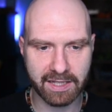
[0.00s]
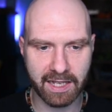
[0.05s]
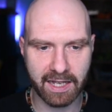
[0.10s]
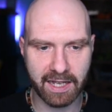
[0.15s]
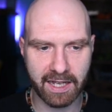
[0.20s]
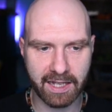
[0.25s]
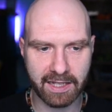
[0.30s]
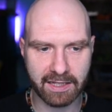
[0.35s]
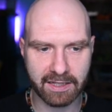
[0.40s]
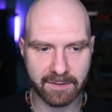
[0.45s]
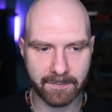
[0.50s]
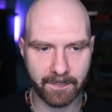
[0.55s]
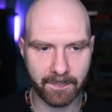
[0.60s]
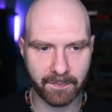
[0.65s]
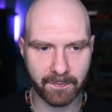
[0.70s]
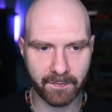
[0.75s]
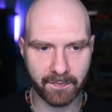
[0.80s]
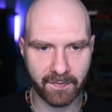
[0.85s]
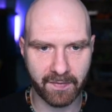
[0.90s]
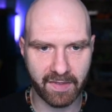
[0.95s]
And
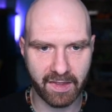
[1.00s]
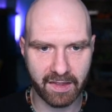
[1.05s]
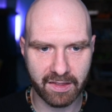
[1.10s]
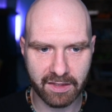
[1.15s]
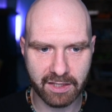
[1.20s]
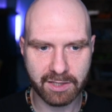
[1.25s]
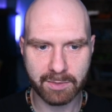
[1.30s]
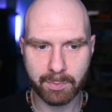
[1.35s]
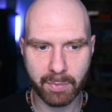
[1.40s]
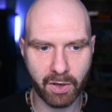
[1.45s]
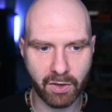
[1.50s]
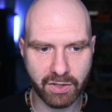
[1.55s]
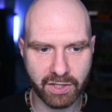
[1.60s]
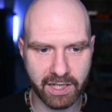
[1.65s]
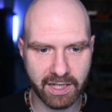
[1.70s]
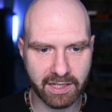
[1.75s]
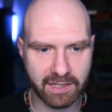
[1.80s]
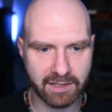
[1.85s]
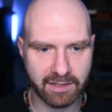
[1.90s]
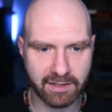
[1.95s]
this
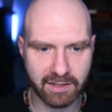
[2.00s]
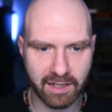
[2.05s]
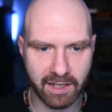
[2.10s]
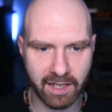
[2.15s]
project